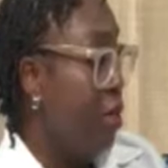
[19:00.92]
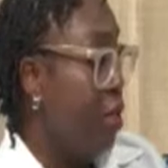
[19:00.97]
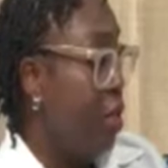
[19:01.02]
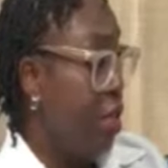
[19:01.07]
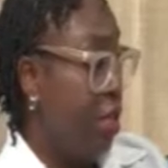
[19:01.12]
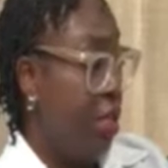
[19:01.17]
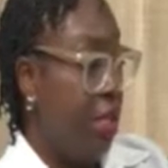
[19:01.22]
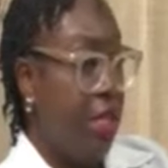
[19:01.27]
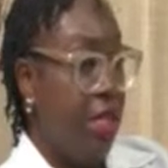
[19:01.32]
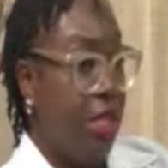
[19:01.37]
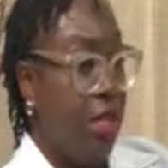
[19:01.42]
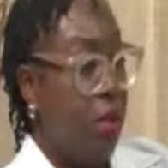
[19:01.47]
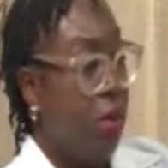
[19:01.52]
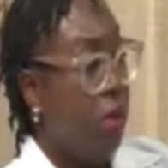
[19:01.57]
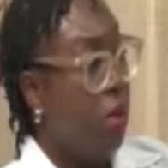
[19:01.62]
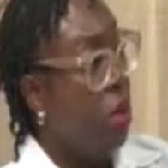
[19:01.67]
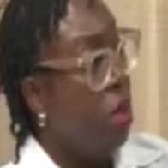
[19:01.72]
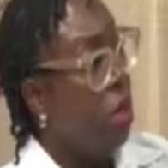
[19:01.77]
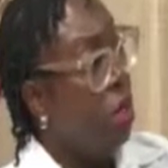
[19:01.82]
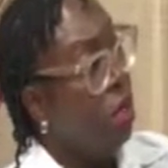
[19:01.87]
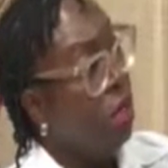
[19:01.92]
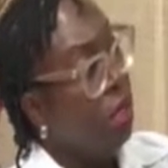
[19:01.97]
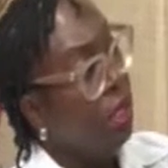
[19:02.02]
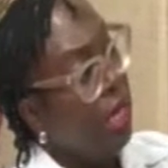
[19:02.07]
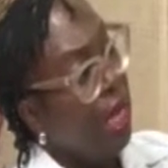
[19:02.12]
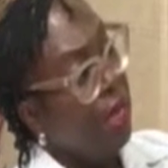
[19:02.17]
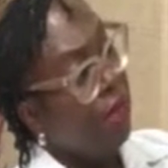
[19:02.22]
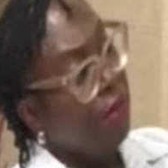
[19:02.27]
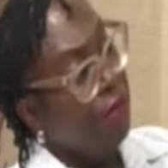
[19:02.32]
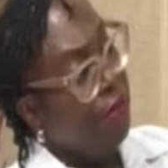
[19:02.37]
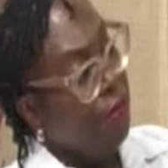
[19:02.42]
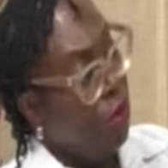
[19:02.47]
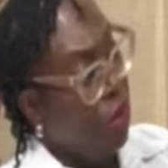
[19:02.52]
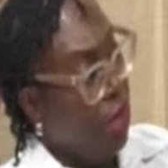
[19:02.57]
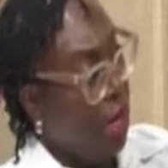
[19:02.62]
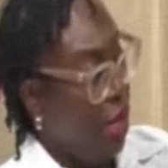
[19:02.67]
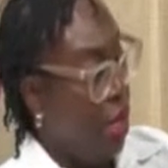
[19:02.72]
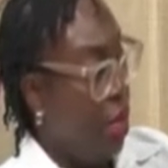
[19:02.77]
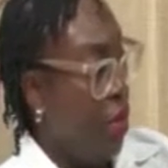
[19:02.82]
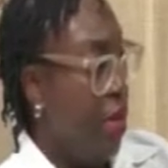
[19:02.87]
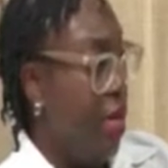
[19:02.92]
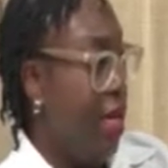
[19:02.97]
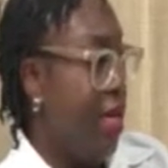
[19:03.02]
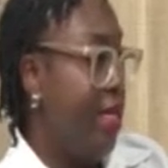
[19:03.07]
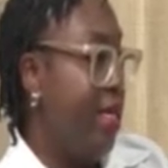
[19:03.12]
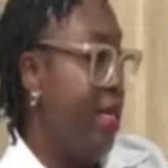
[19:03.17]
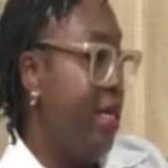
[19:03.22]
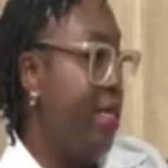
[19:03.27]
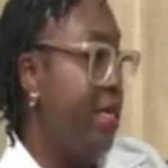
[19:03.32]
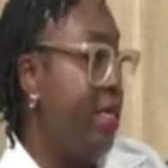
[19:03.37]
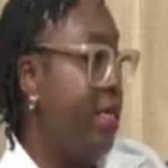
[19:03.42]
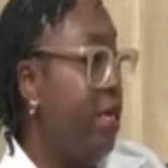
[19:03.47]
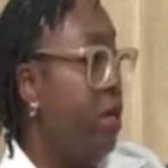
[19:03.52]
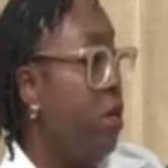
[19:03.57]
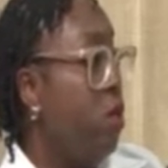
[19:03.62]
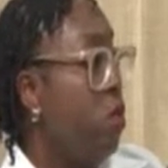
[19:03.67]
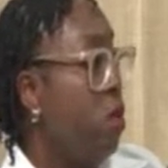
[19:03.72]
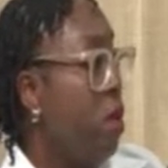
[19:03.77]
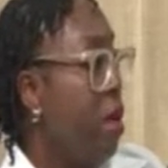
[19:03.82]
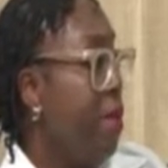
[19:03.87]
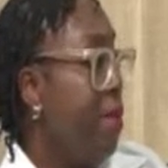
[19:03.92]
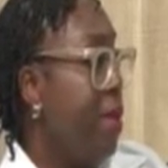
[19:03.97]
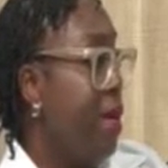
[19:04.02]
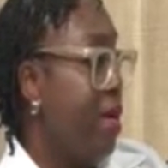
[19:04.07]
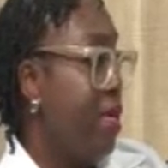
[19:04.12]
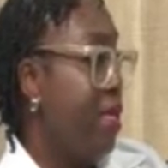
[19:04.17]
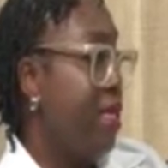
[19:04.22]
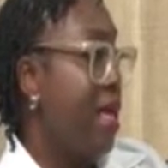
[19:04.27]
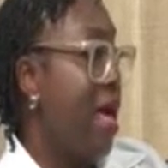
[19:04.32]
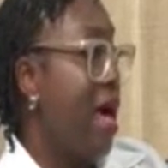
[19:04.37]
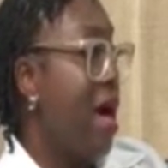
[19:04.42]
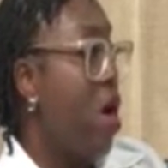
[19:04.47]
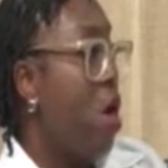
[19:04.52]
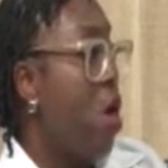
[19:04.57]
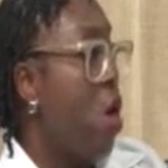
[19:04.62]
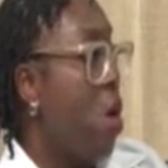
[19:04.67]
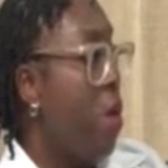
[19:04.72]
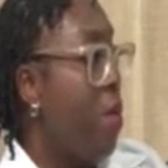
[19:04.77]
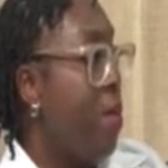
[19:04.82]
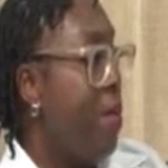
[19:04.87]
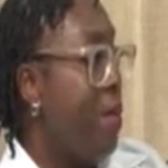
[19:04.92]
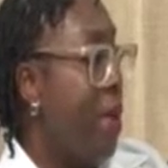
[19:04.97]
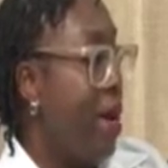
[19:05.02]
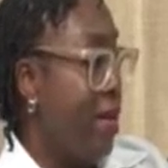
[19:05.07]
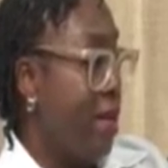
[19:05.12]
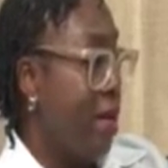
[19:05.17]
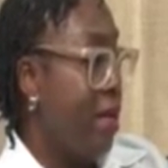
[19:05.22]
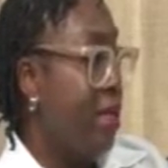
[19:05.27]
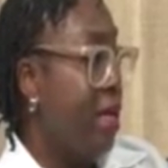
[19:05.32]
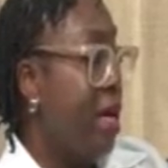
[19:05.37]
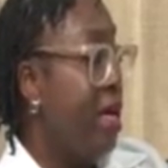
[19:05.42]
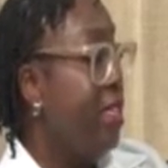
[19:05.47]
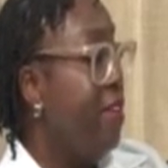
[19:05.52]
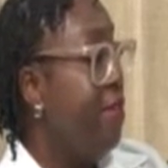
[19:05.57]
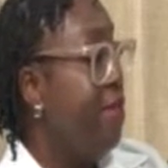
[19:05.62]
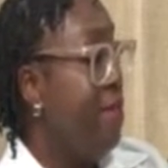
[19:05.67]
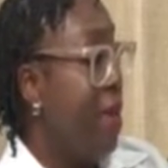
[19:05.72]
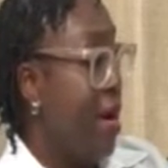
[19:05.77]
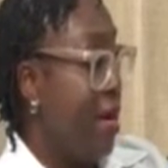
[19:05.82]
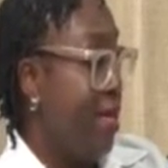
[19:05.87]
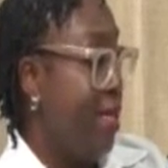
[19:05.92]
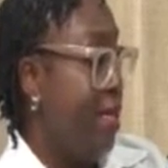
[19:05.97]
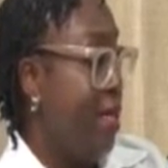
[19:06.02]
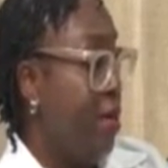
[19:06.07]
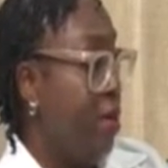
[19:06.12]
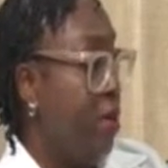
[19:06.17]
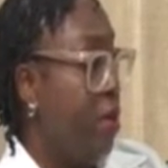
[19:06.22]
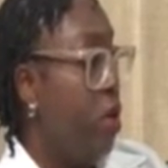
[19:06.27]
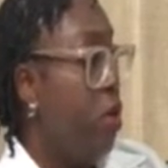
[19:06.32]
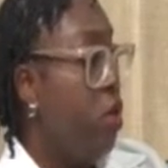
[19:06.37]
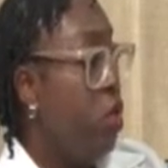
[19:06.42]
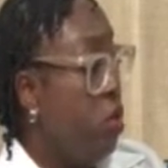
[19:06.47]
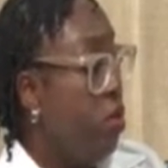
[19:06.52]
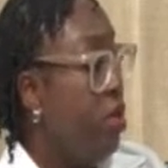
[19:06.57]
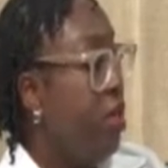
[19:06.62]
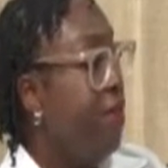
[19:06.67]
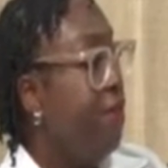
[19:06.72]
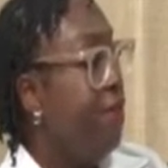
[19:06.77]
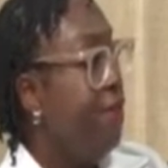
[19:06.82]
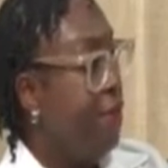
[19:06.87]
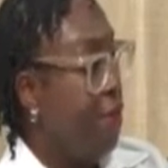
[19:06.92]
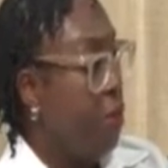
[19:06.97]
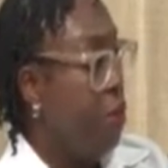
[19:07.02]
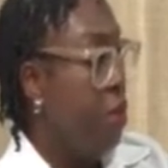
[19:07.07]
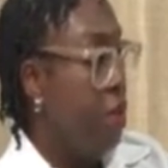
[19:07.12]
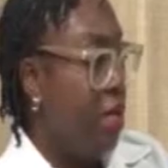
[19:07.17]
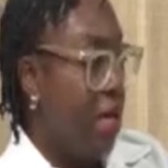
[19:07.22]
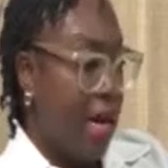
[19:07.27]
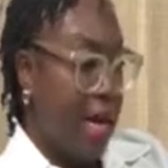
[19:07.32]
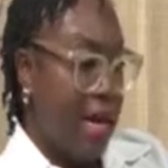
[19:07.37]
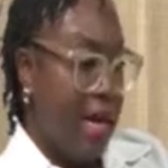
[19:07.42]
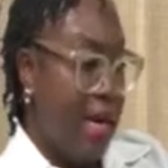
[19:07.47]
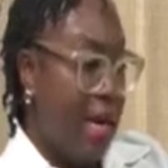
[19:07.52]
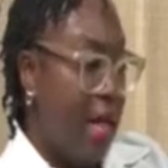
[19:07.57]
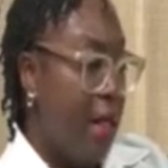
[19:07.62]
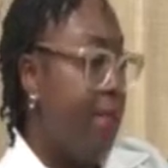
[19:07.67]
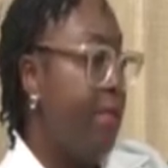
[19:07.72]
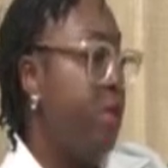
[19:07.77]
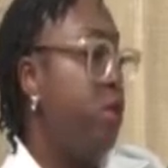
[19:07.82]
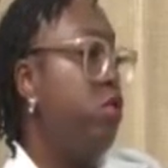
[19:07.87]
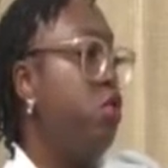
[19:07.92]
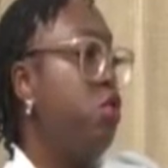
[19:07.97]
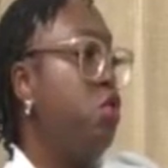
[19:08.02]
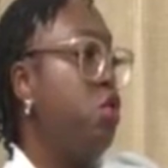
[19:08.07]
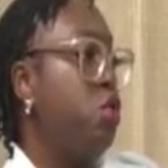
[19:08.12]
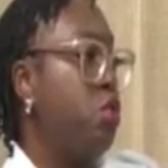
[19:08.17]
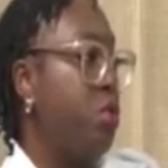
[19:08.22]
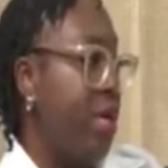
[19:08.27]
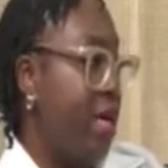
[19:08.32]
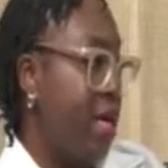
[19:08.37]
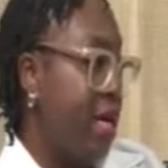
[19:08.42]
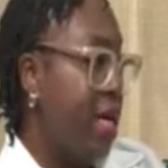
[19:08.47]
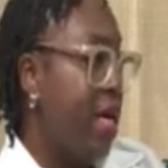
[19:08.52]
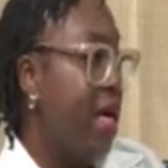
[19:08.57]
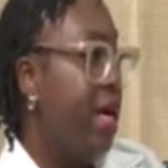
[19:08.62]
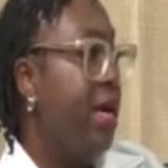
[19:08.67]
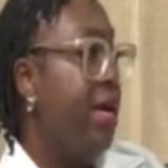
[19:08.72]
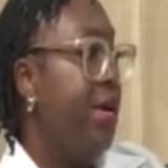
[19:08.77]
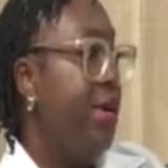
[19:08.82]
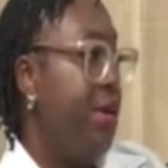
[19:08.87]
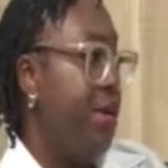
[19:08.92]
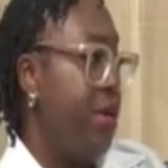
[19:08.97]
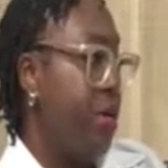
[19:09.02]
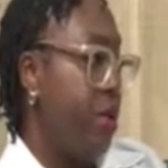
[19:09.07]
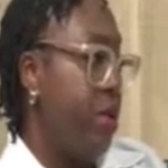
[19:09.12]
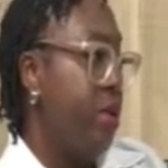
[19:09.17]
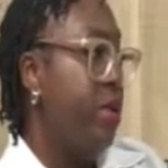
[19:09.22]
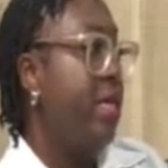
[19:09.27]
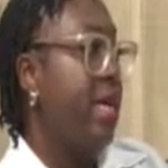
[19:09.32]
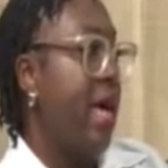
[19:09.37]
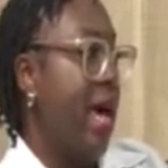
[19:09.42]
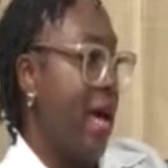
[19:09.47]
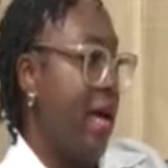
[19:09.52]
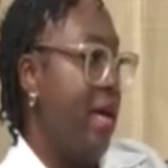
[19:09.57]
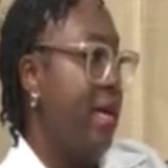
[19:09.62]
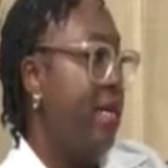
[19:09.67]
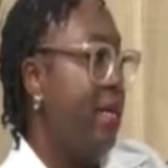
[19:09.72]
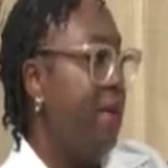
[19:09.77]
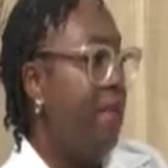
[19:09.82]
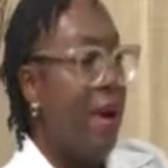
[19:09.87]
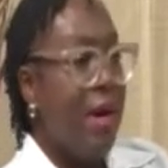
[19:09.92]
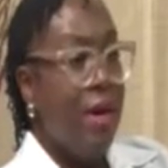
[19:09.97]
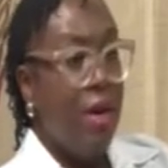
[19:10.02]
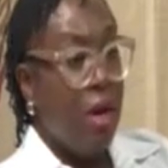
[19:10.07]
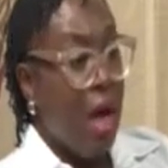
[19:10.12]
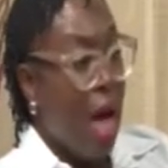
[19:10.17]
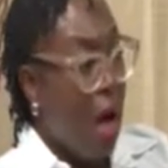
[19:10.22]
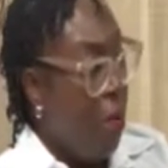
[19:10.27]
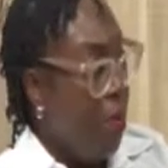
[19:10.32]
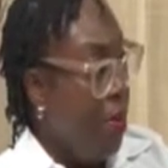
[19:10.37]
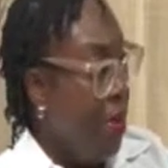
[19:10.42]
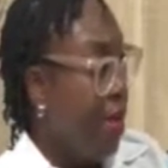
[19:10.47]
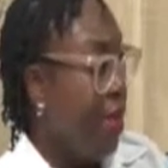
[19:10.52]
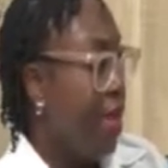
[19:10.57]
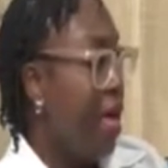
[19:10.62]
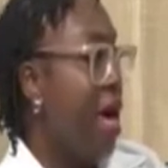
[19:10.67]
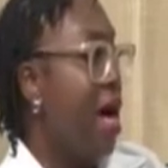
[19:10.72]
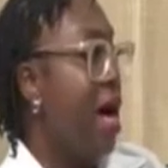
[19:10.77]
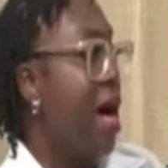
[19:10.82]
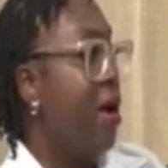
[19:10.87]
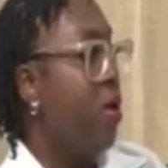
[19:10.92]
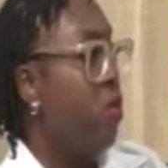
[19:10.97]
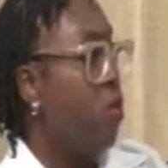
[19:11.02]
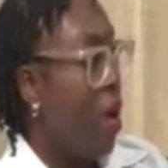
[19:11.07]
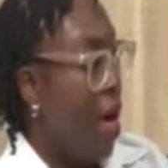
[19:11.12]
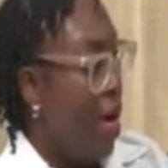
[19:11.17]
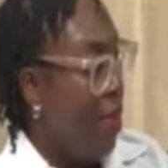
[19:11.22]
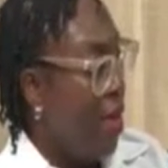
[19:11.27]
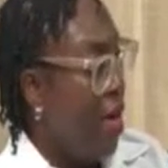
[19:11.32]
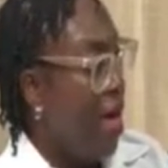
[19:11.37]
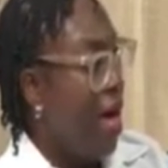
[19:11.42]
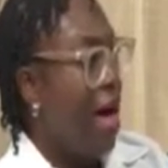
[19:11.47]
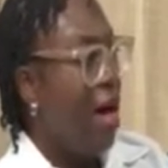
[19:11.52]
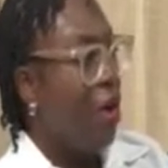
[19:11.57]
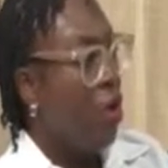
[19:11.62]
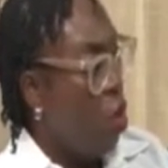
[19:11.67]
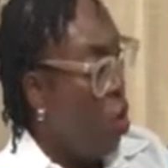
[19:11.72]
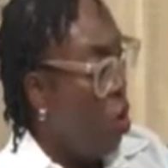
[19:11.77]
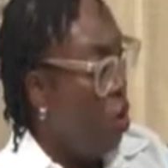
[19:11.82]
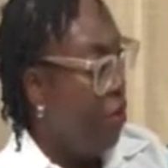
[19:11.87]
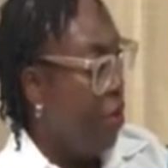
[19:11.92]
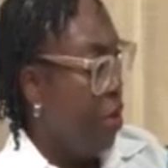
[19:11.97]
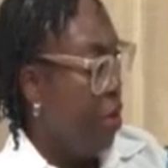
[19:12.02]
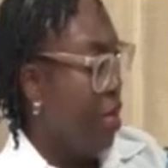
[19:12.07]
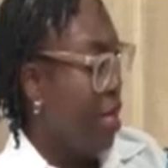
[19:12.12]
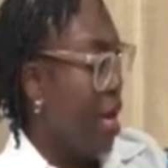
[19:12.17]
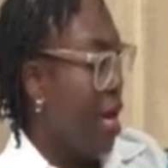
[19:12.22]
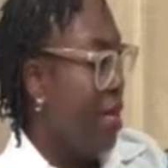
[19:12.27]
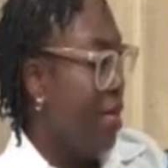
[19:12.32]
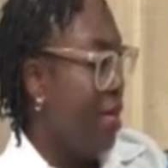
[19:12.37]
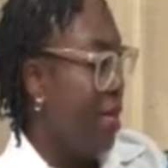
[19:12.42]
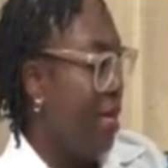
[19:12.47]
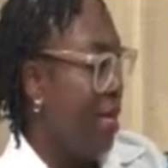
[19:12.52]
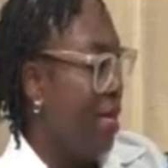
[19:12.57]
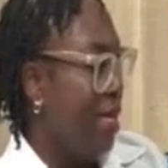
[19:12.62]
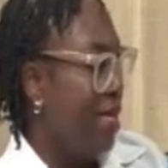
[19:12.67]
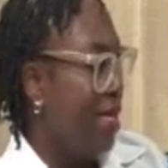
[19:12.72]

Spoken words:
You just need to check the food that you're eating, see, because there are alternative medicine using food that can help you shrink, depending on how big they are and where they are and all of those kind of things.